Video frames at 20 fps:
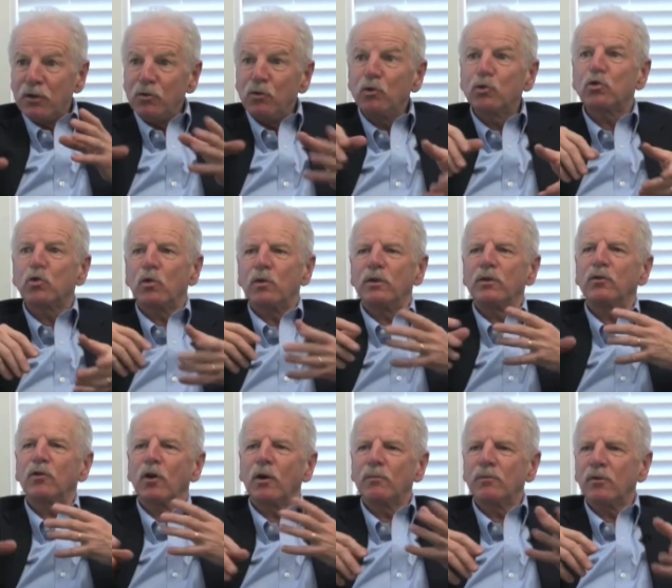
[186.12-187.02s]
neutral in
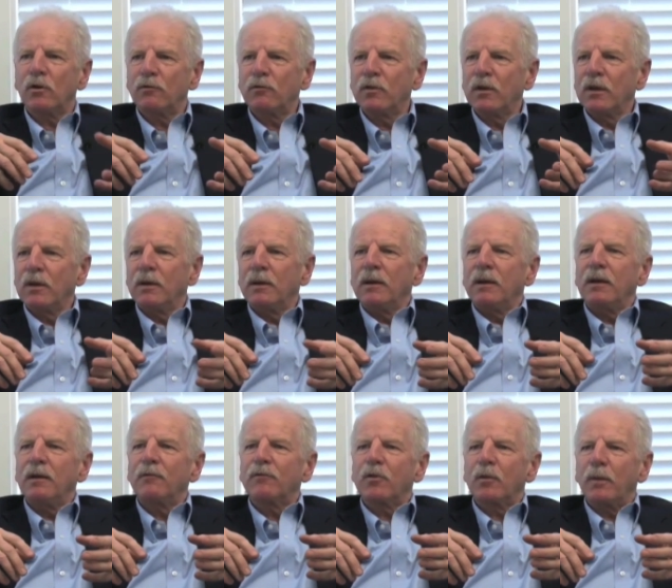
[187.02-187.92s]
terms of
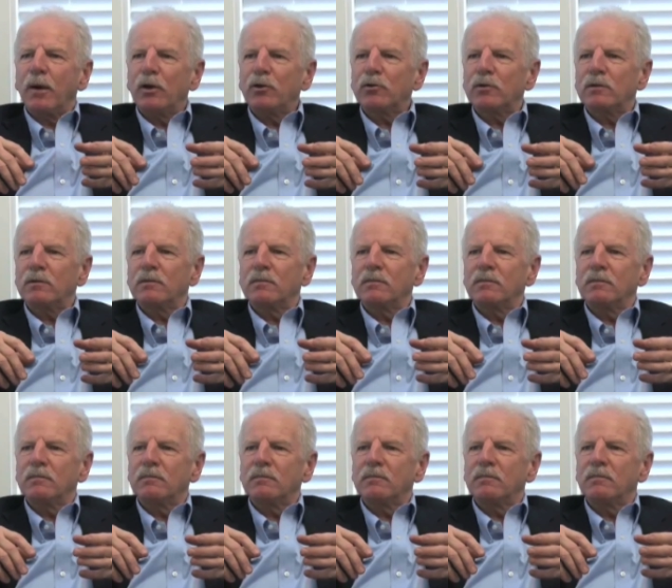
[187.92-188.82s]
inflammation
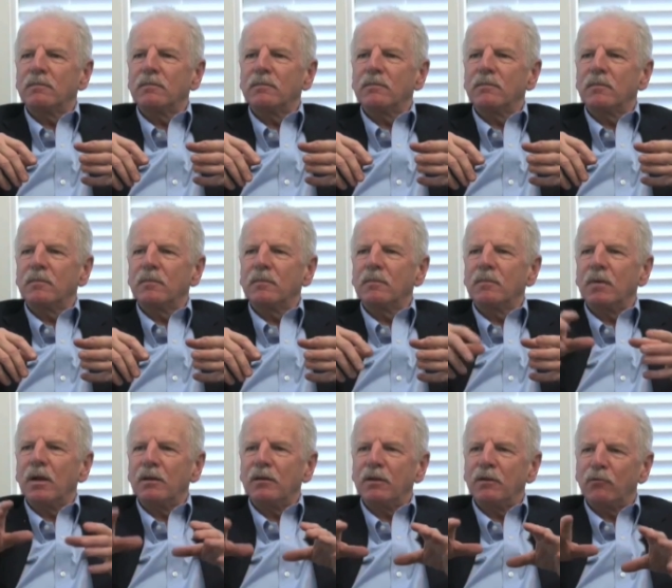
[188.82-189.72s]

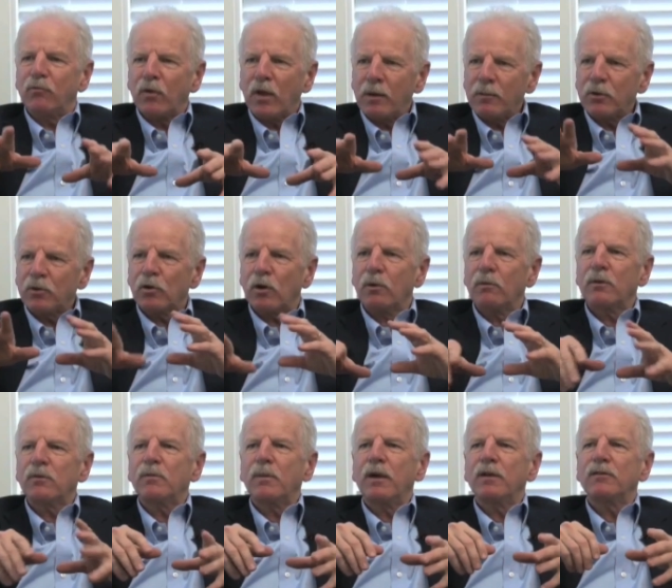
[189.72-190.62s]
and inflammatory
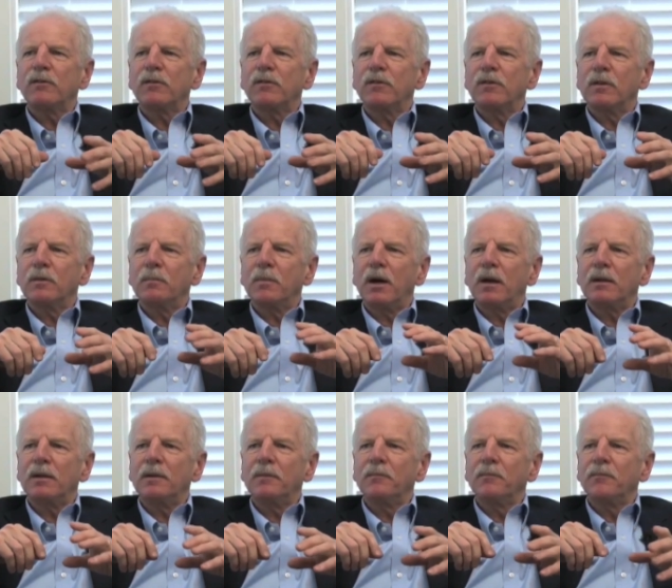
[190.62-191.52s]
responses in the
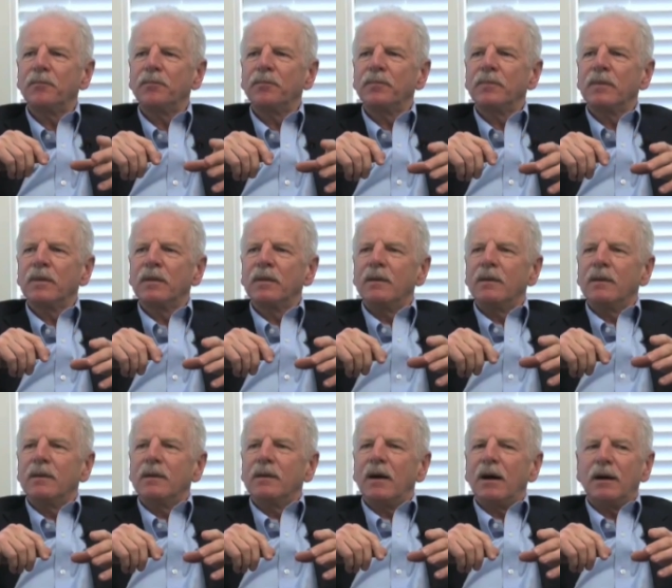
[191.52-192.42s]
body.
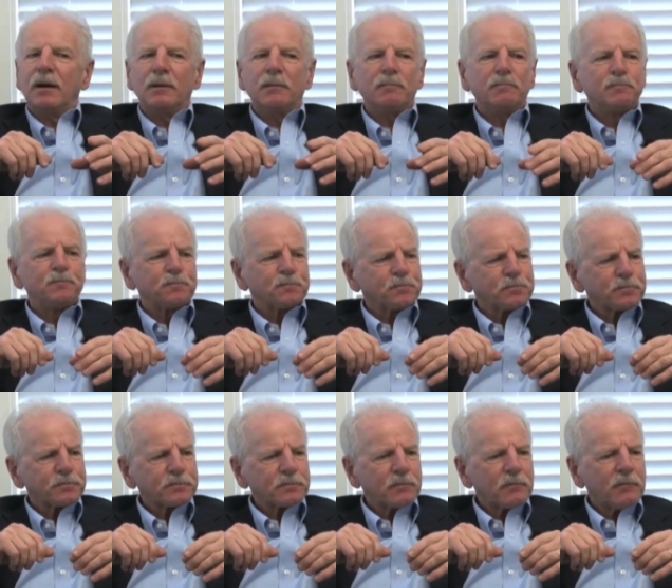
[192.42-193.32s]
Um,
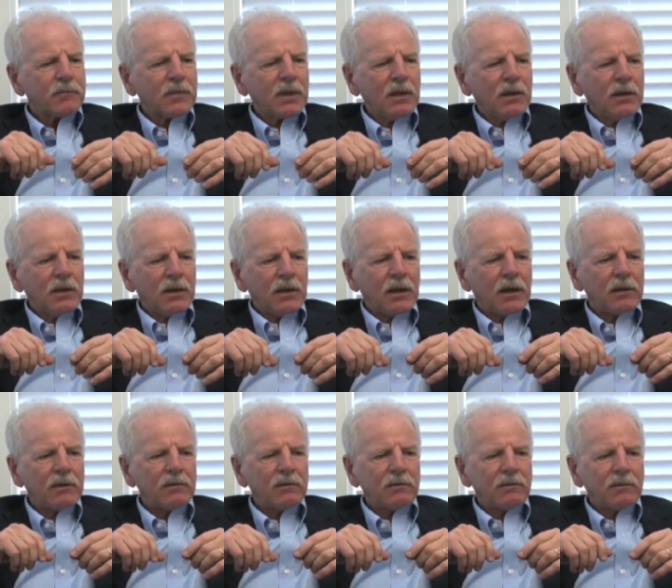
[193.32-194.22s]

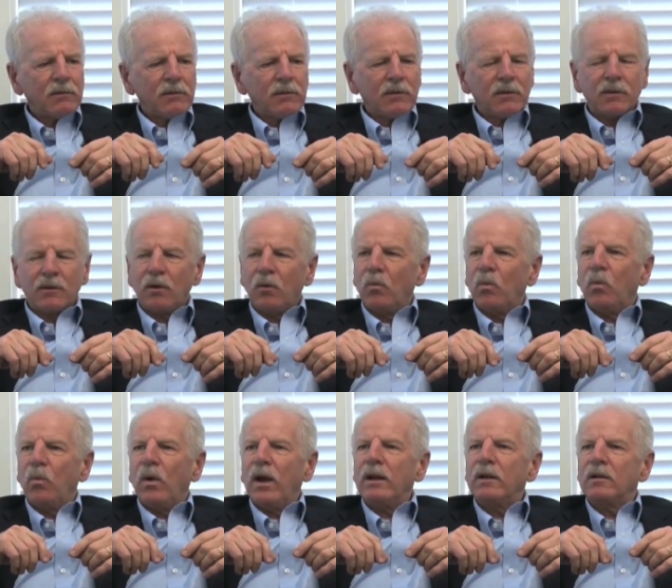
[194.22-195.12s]
and the
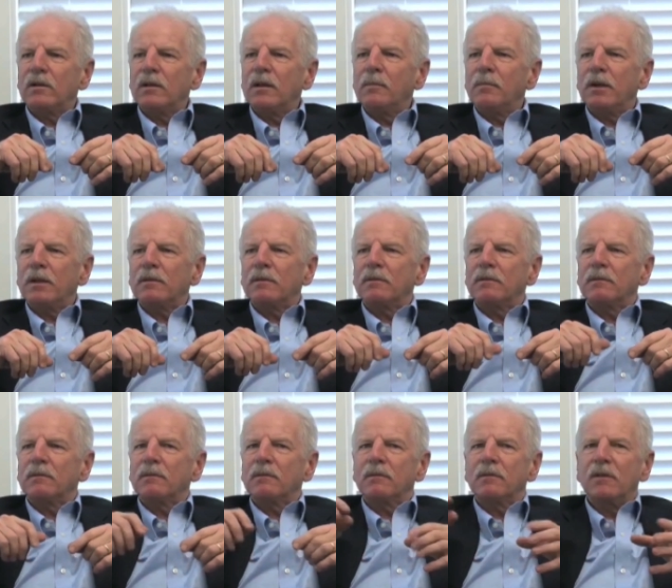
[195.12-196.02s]
way to limit,
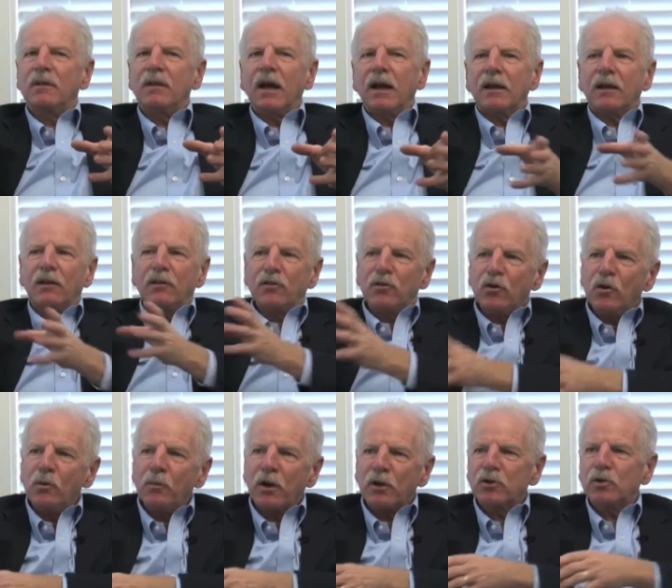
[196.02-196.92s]
to not get
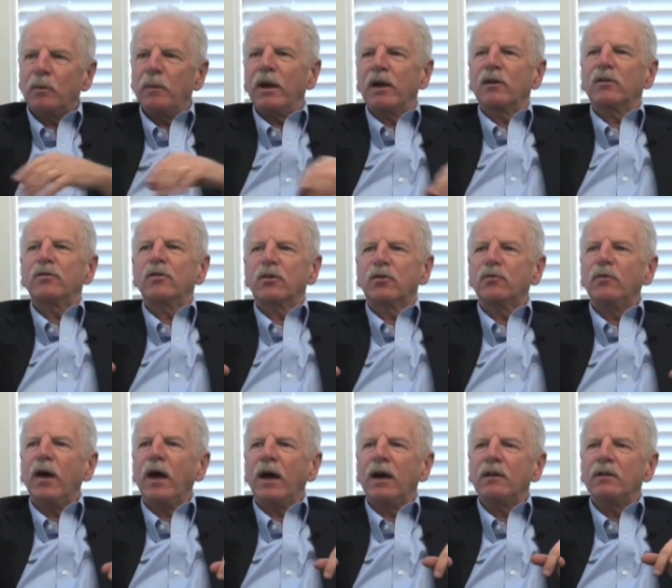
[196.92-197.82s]
too much omega-6
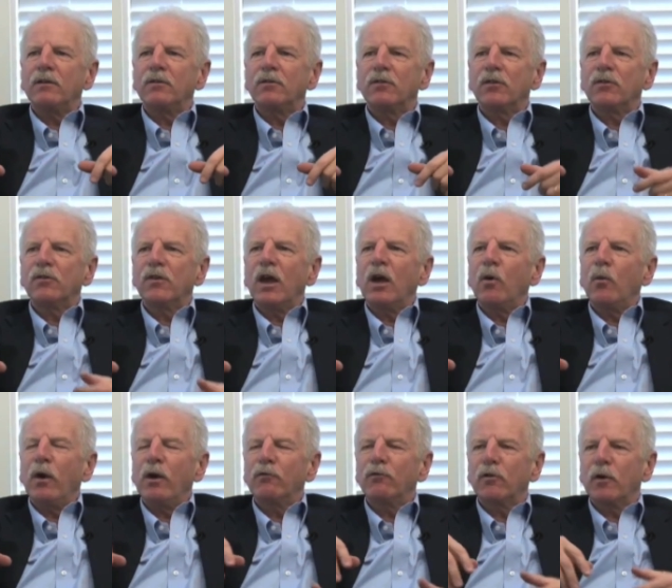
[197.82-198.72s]
fat, is to stay
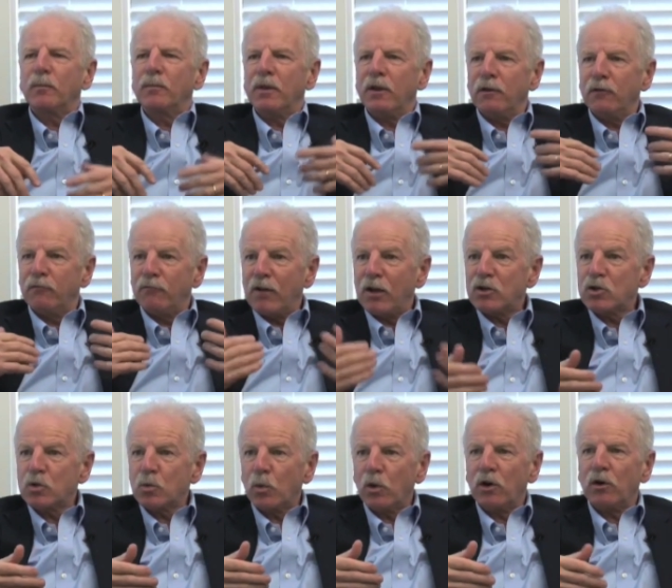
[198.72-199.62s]
away from the
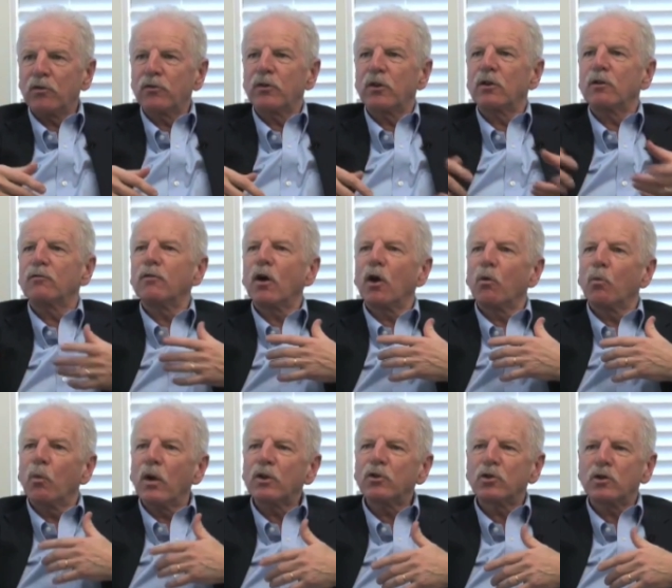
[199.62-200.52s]
vegetable oils that are very
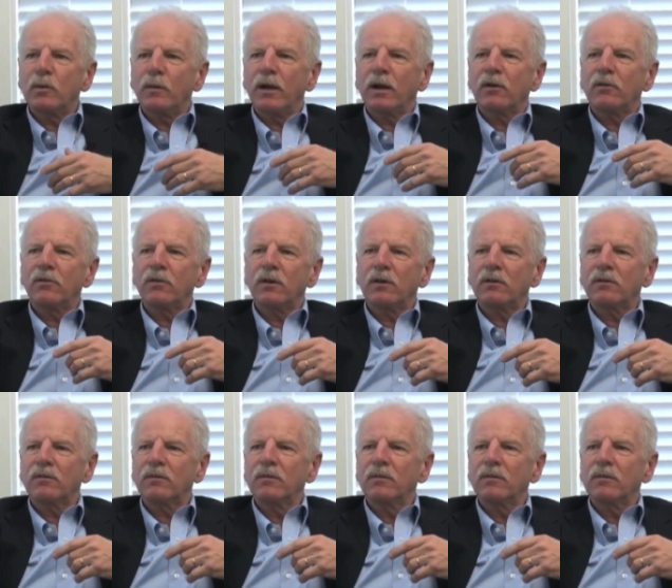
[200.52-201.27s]
rich in omega-6.